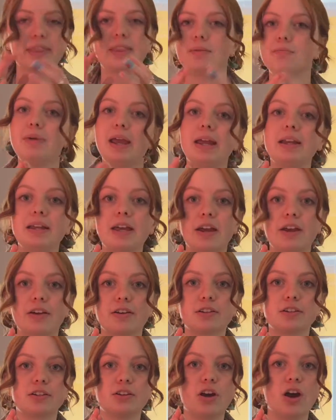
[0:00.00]
the main
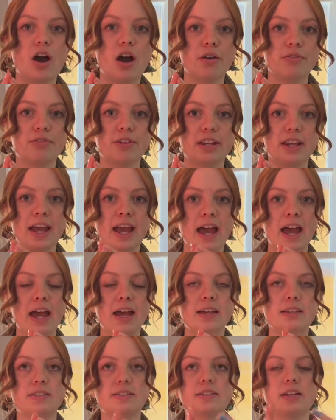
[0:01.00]
character often
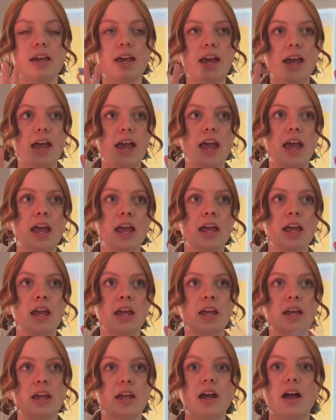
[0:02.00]
has
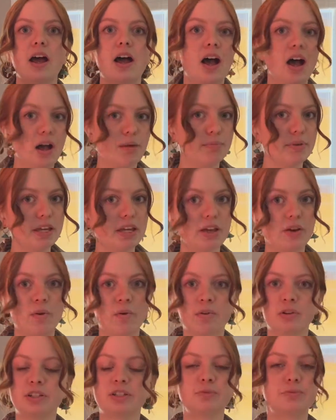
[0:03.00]
a hobby
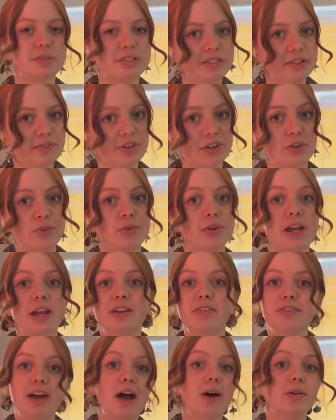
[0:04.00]
or a specific
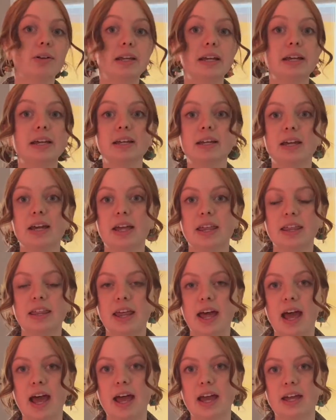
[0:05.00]
creative outlet
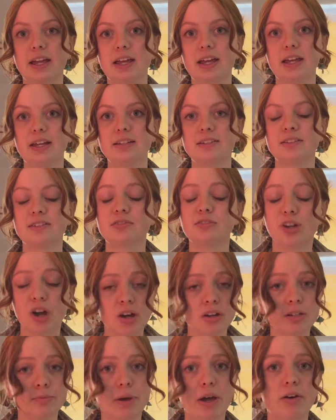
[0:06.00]
that is
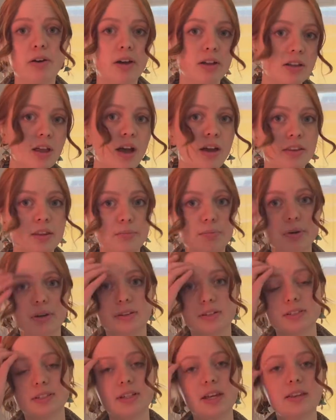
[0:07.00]
talked about a lot in the
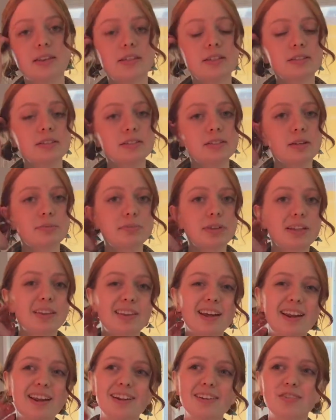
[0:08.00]
books. And this is something
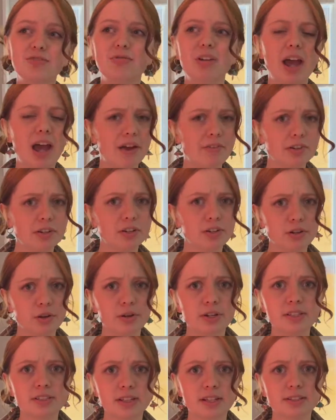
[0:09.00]
that I haven't
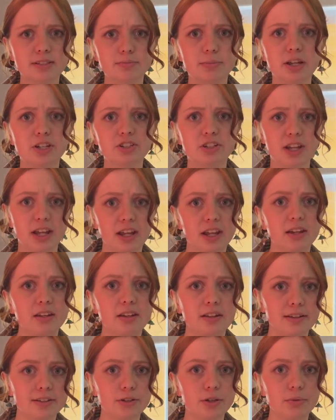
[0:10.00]
noticed as much in
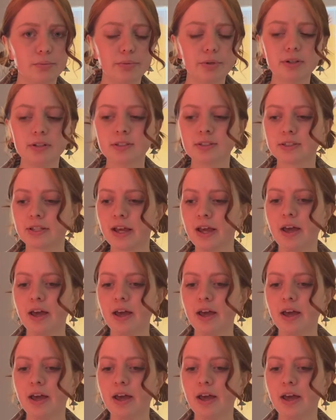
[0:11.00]
adult books.